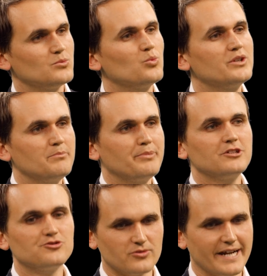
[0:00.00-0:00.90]
wouldn't it be
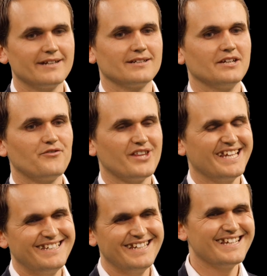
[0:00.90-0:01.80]
great if they
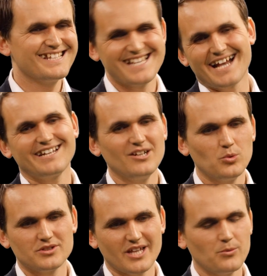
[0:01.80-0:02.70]
did exactly
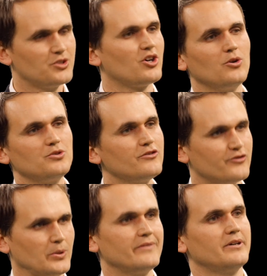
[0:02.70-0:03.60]
what they were told
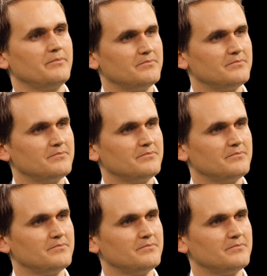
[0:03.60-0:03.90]
forever?